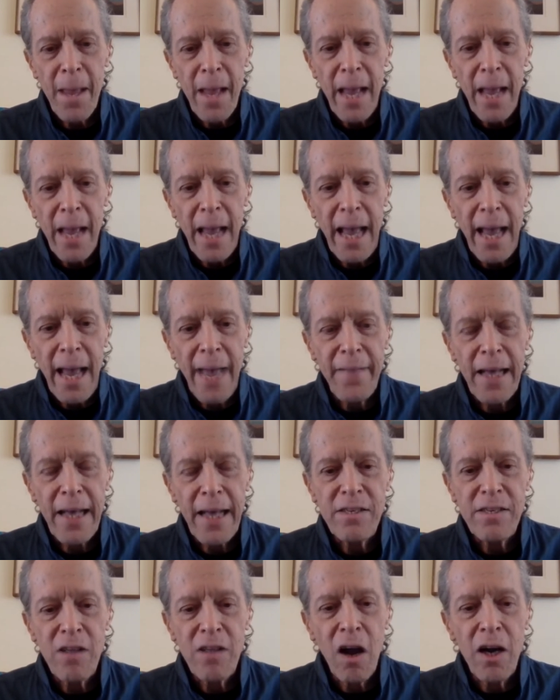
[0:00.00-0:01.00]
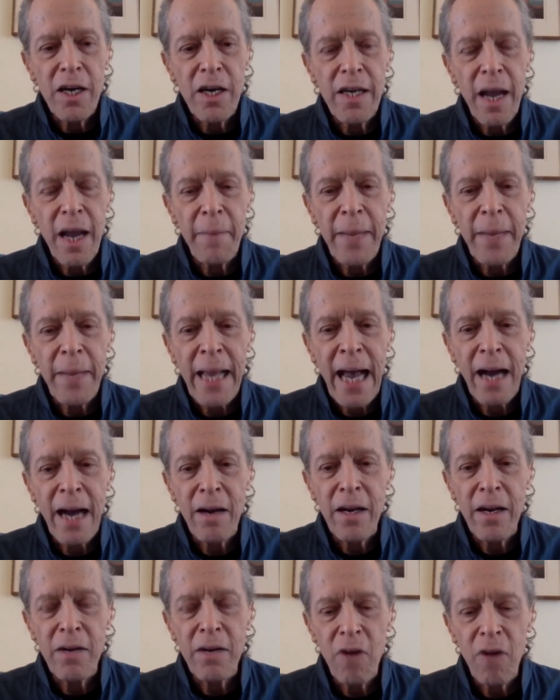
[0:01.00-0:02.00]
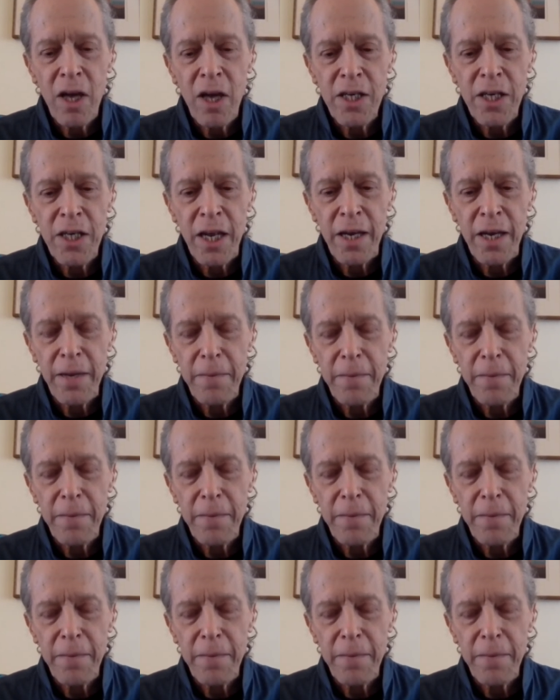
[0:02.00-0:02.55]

And they started coming out in Russian